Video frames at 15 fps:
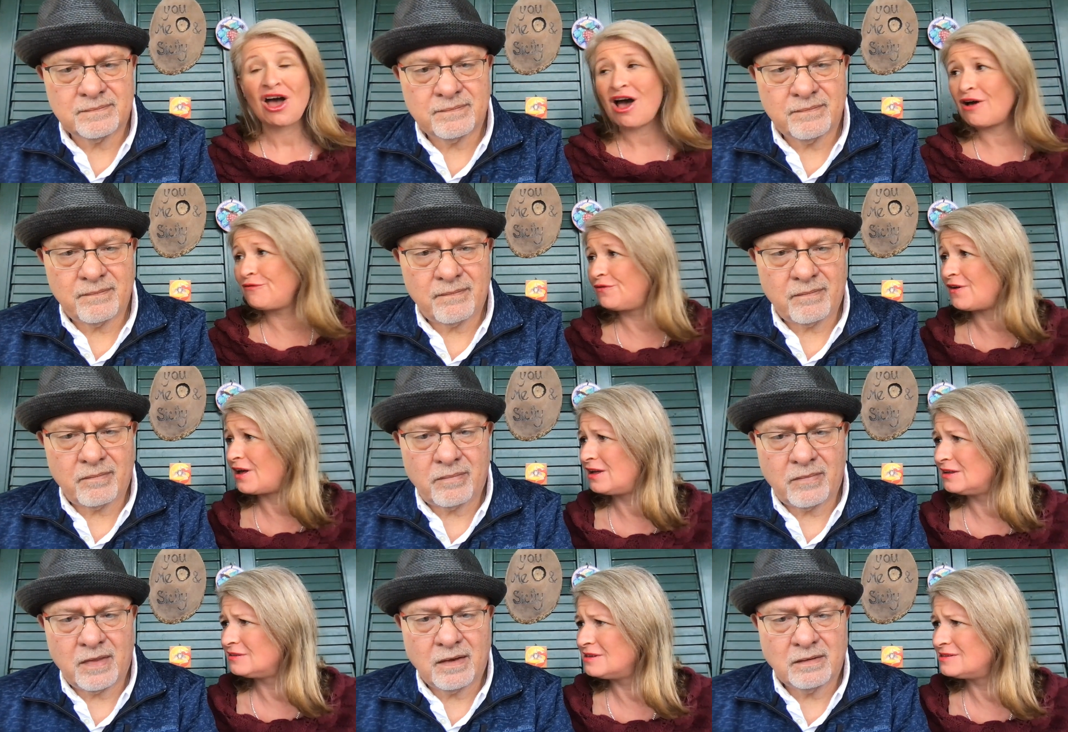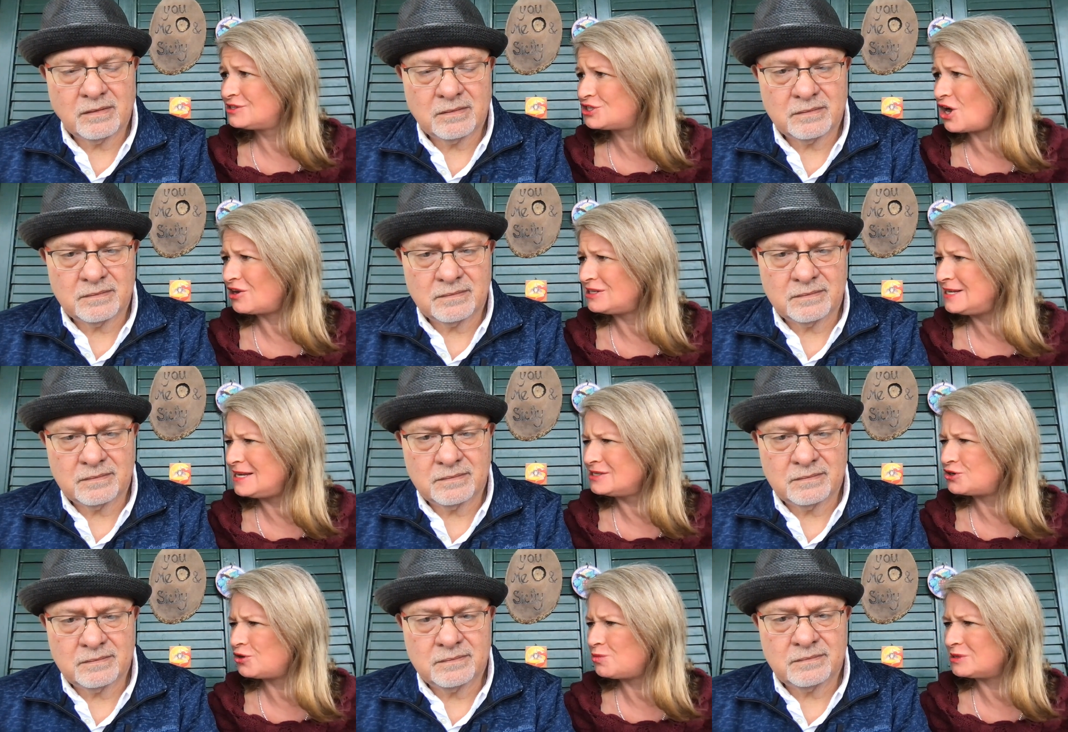Speaker 1: of
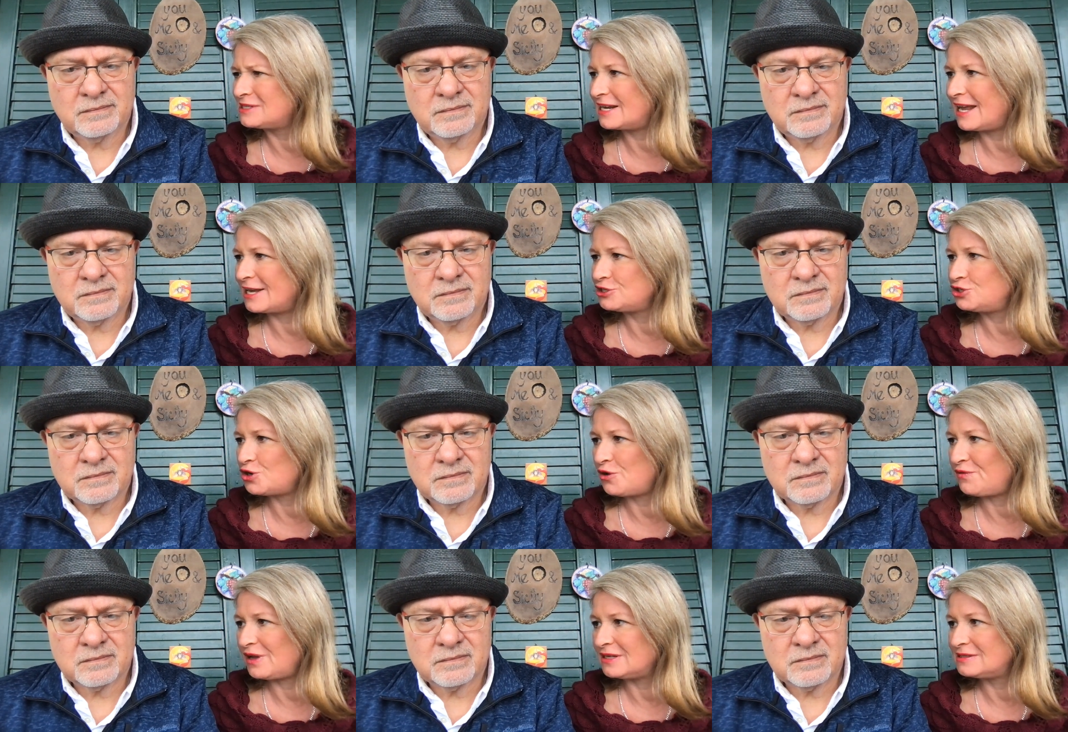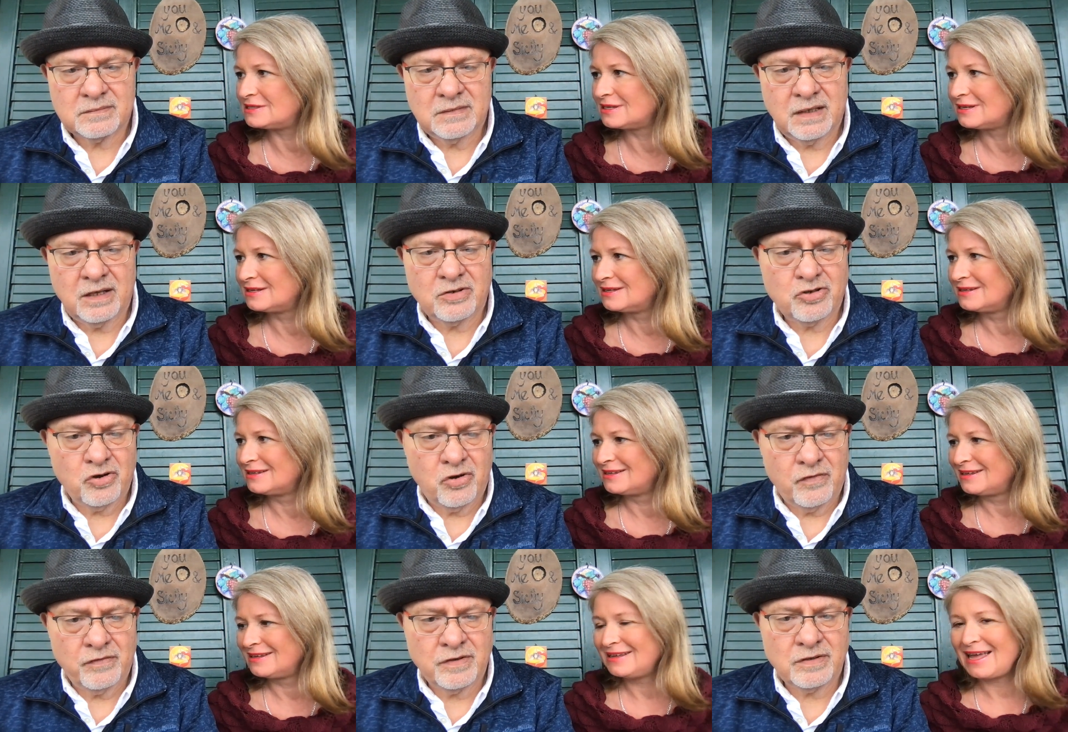sardines, or was it anchovies?
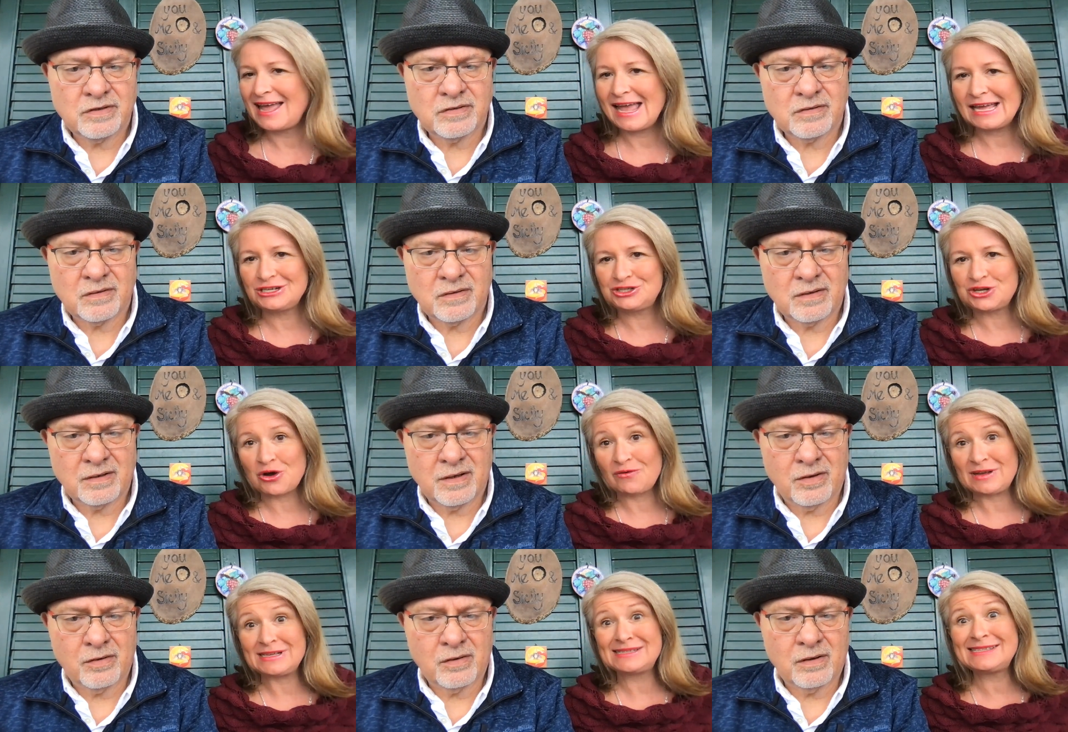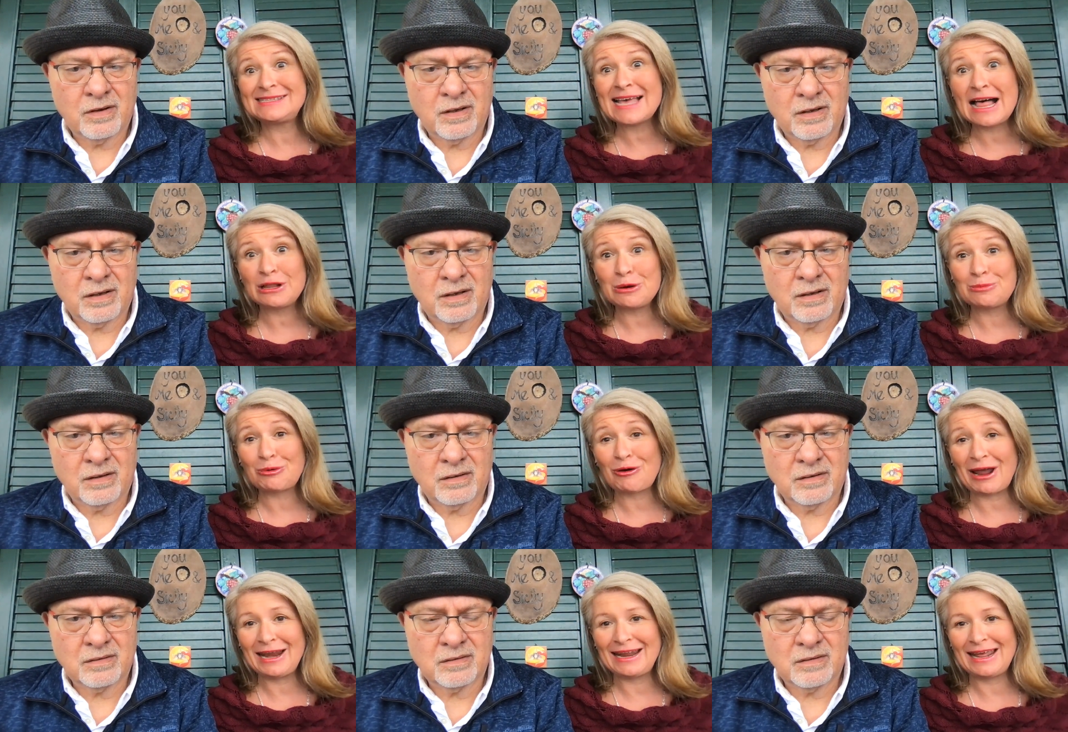
Speaker 2: Anchovies.
Speaker 1: Anchovies.
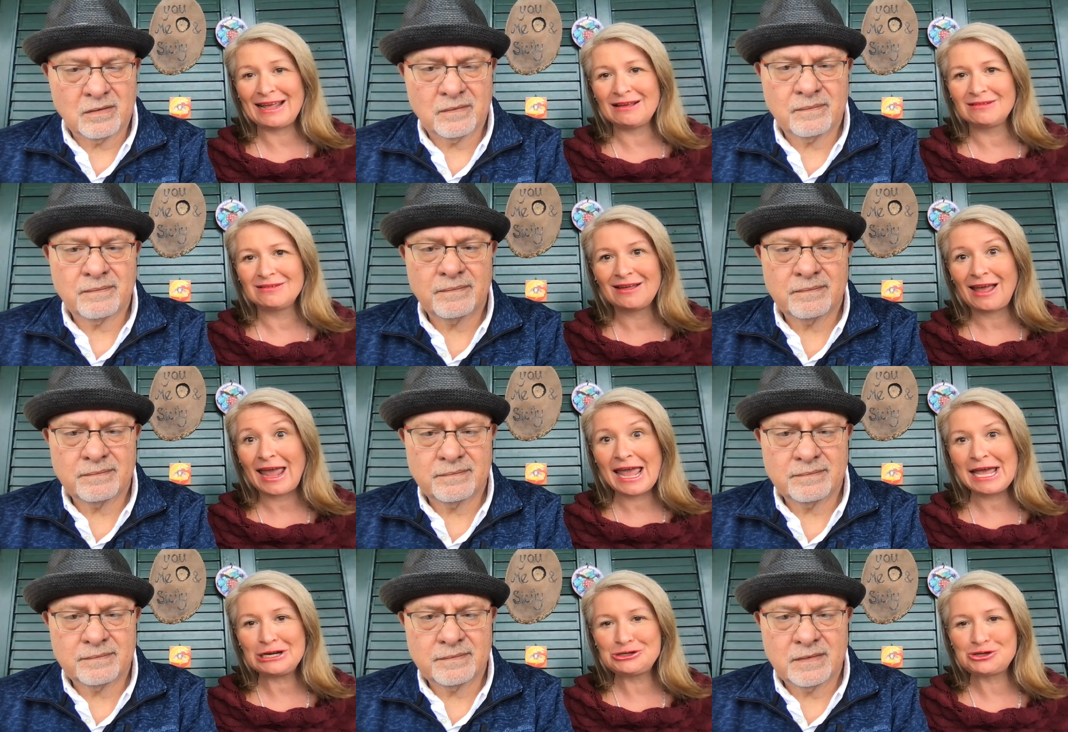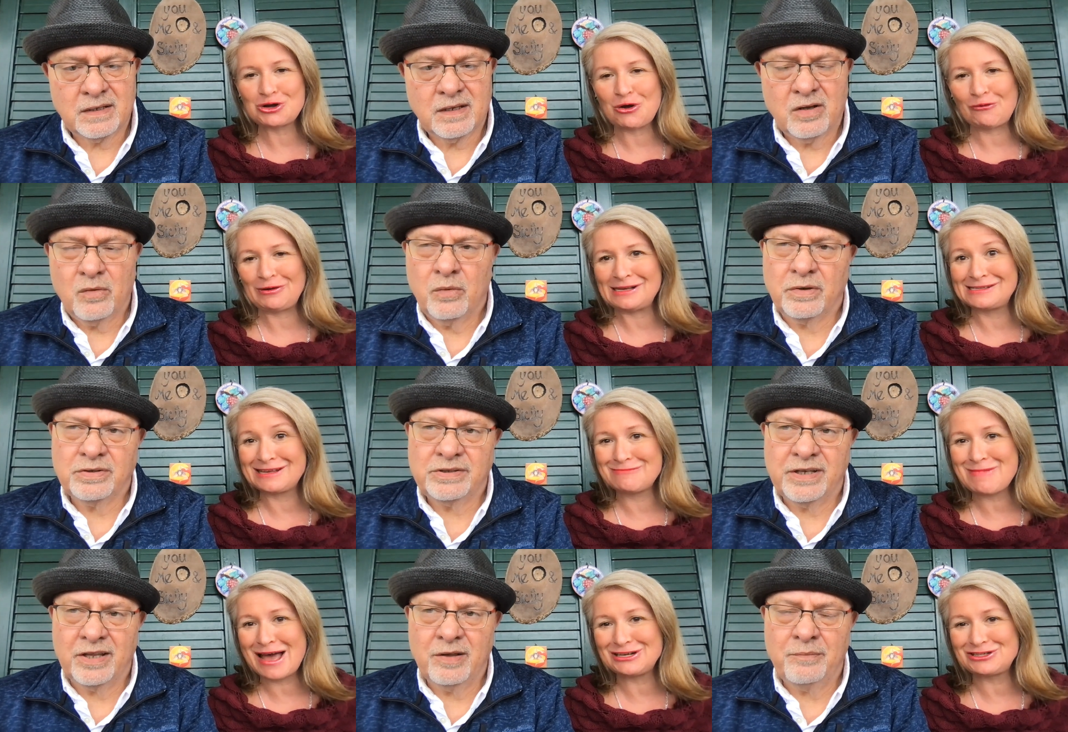Celebrating anchovies. Well,
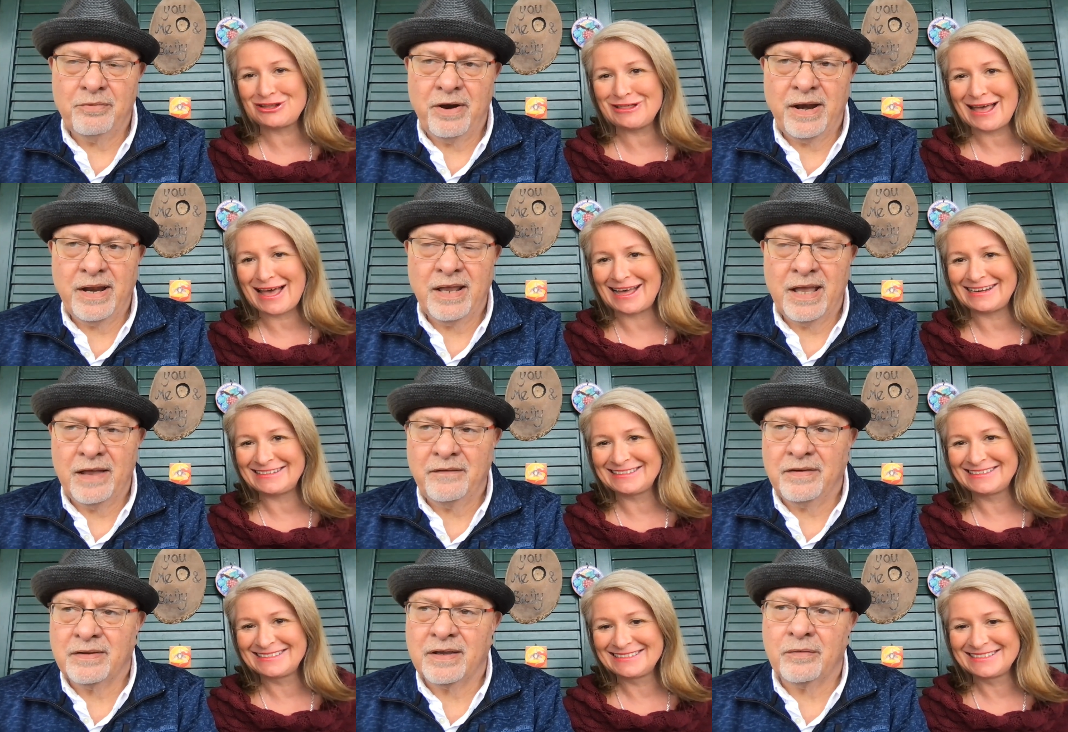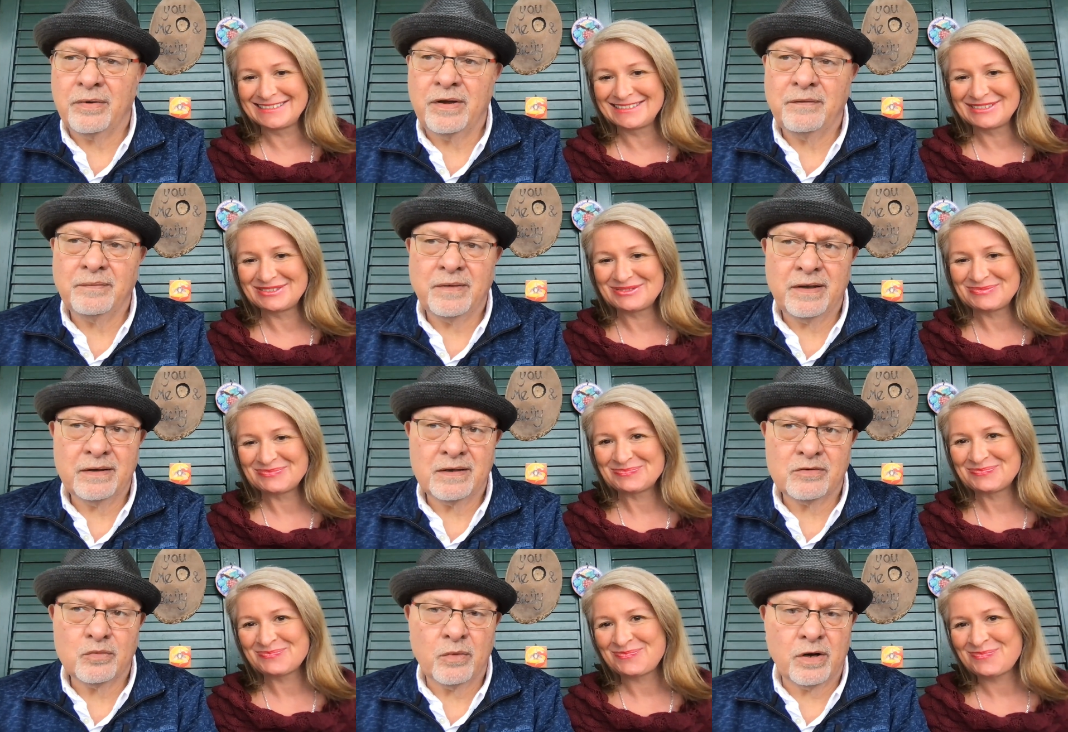celebrating that.
Speaker 2: everything. We even think
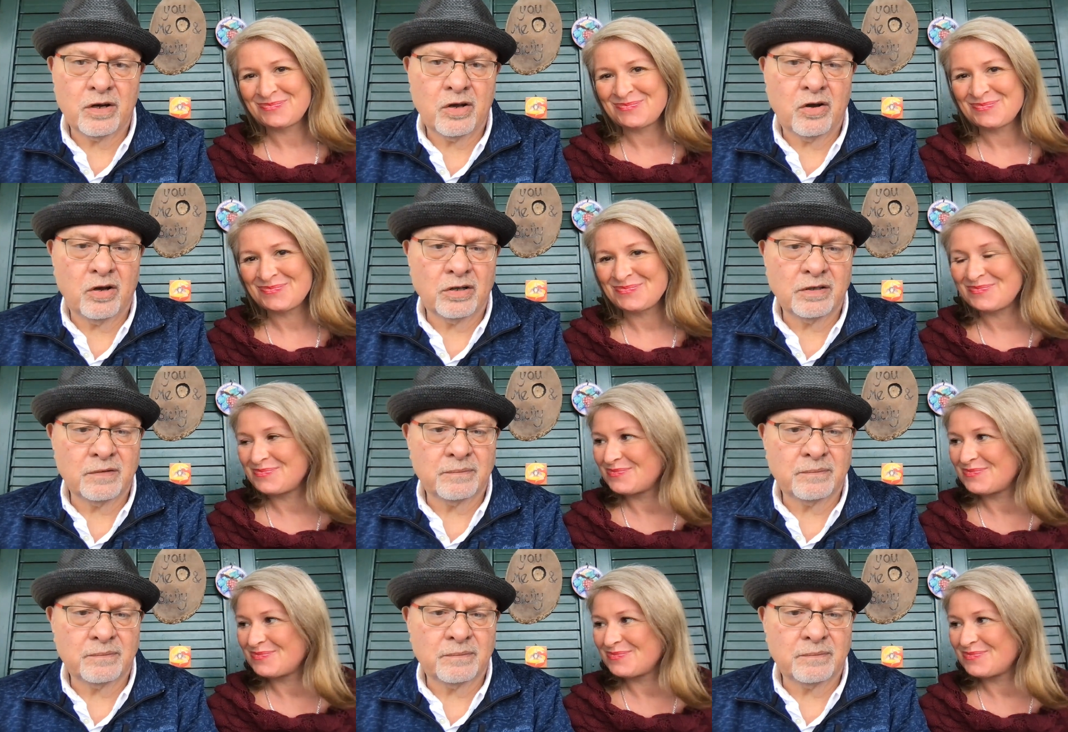there's one called the,